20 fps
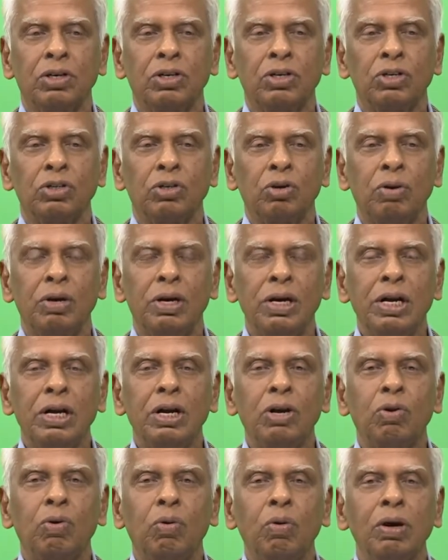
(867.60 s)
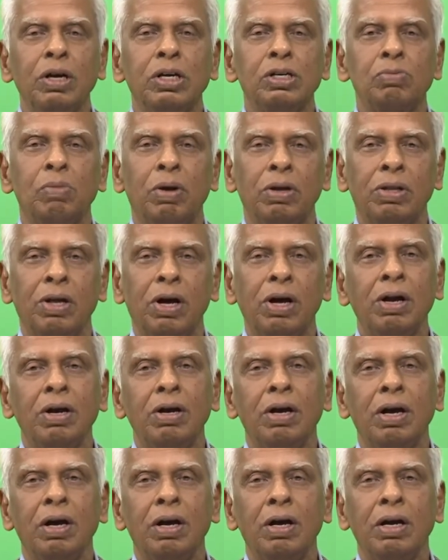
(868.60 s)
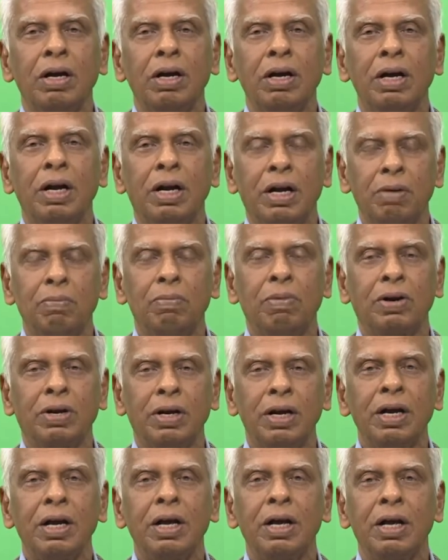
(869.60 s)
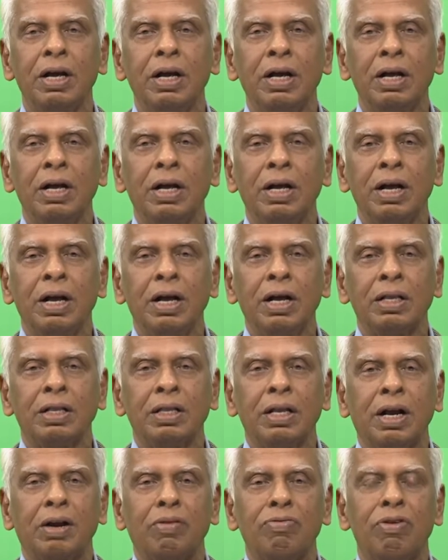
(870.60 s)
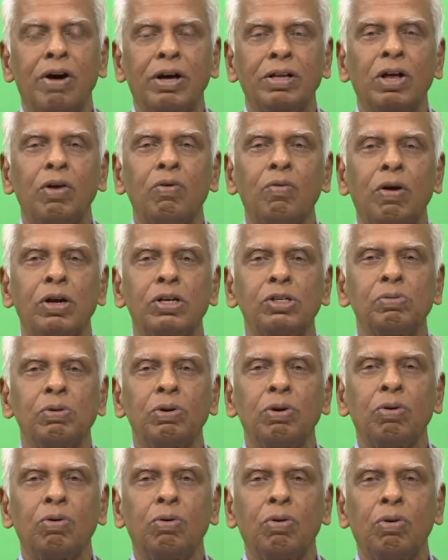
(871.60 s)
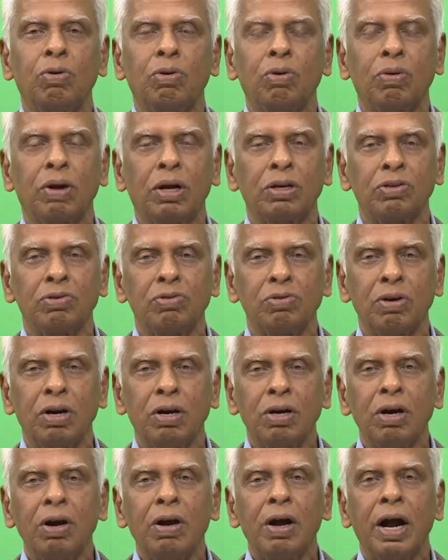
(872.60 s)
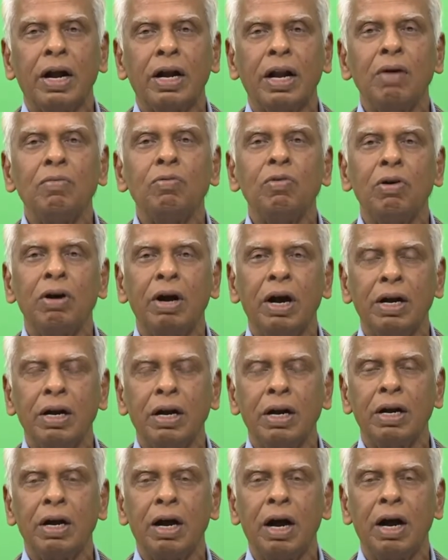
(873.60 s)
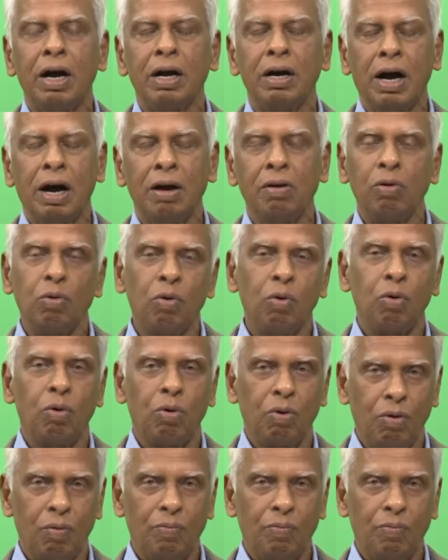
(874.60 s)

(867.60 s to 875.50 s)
So he told his mother Hidimbaki that father wants me to go to Rajasya Yajna, and I will go.